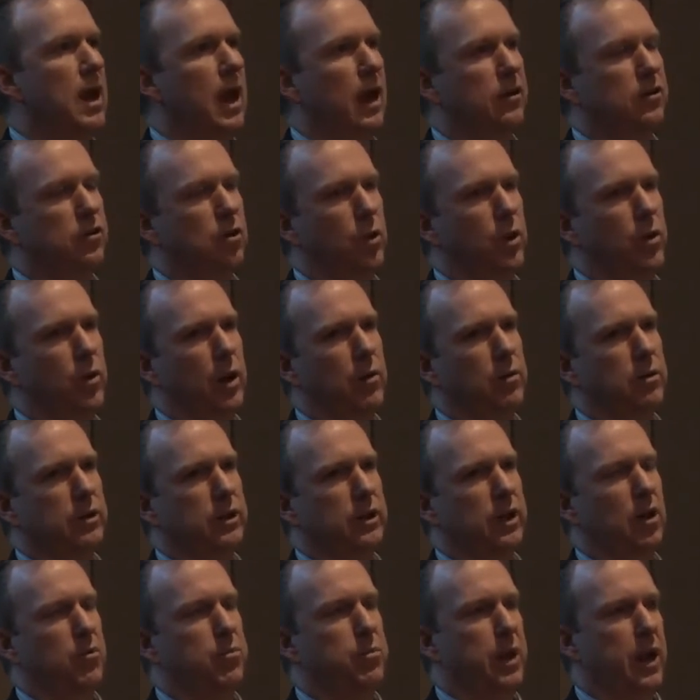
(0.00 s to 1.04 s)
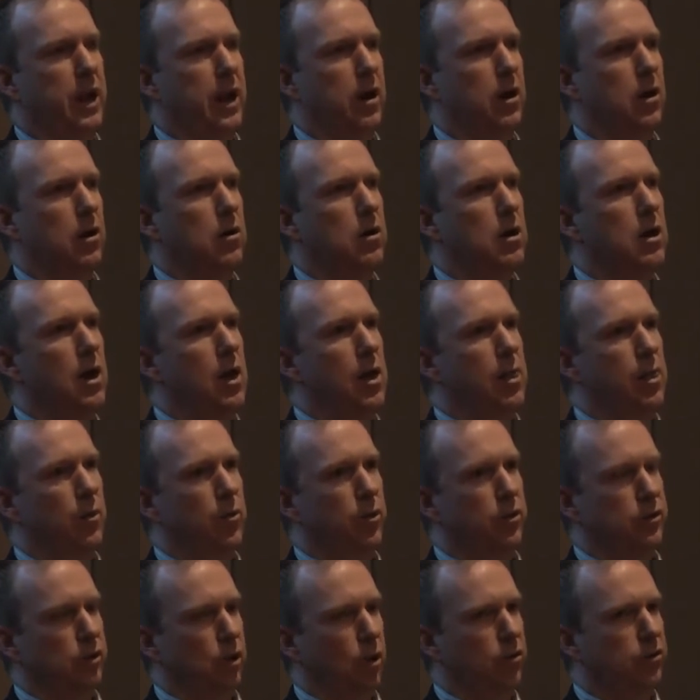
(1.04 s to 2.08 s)
And so we were able to compare the
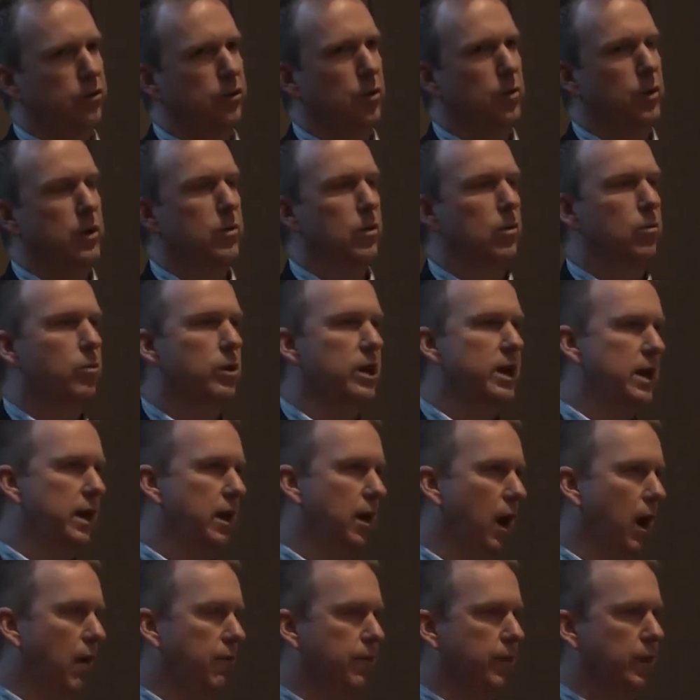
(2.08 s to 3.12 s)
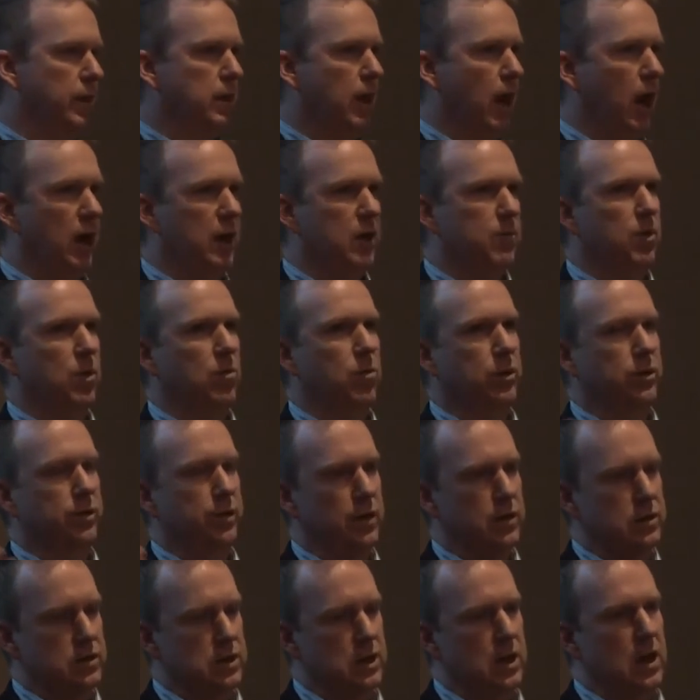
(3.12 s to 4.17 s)
results that we were reading off of the document with
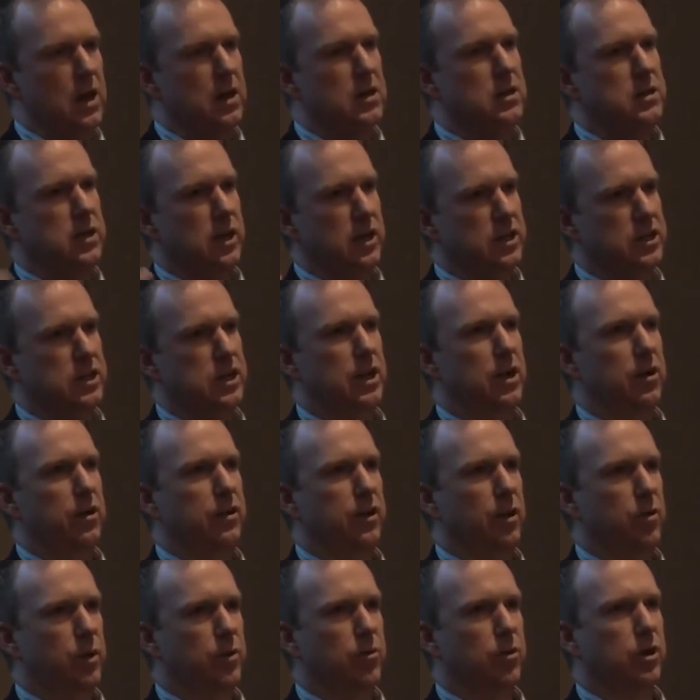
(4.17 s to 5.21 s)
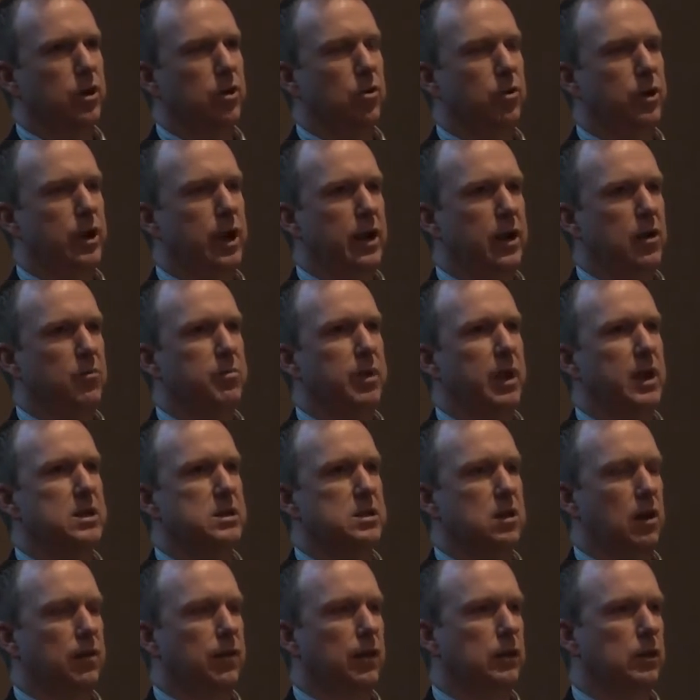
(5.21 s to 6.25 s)
this dictionary that we were creating
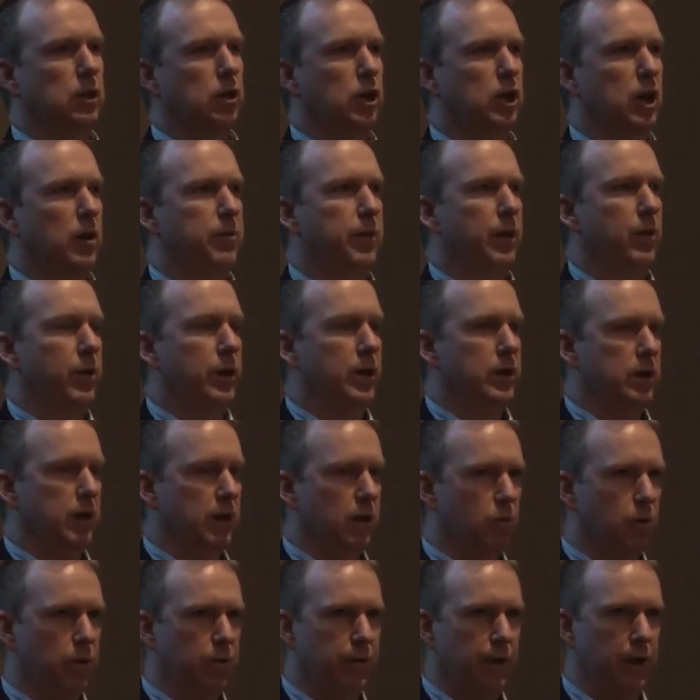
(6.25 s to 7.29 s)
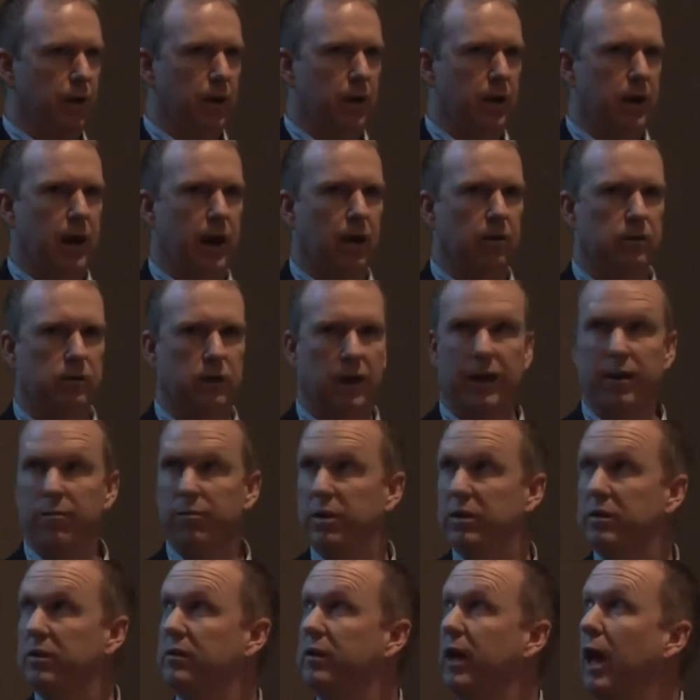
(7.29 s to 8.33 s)
based on the lookup that we did with their in-house line of
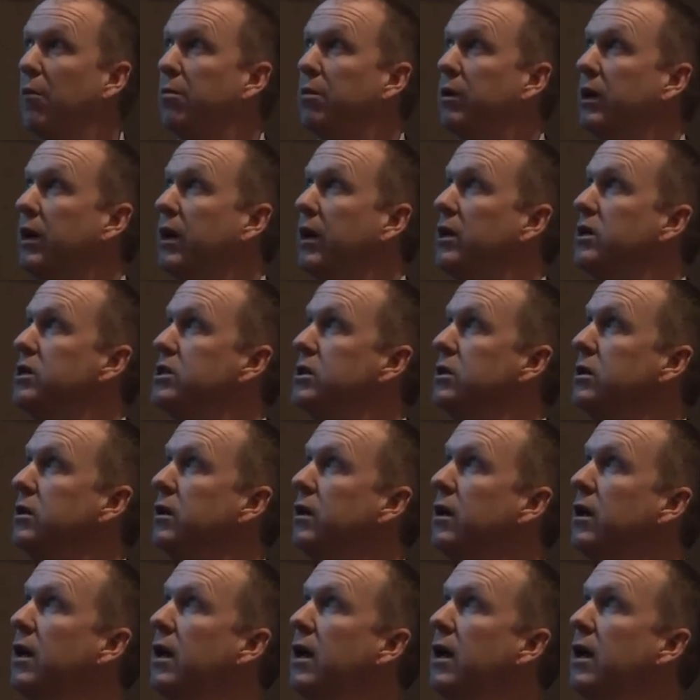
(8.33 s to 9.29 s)
business application.